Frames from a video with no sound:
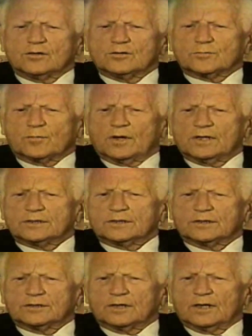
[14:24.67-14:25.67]
and the
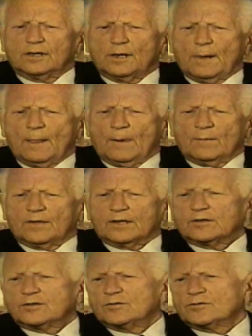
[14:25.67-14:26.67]
excuse was that
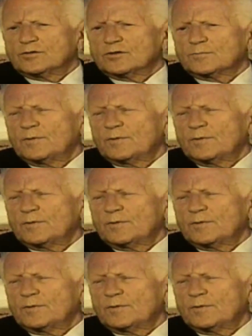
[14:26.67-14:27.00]
they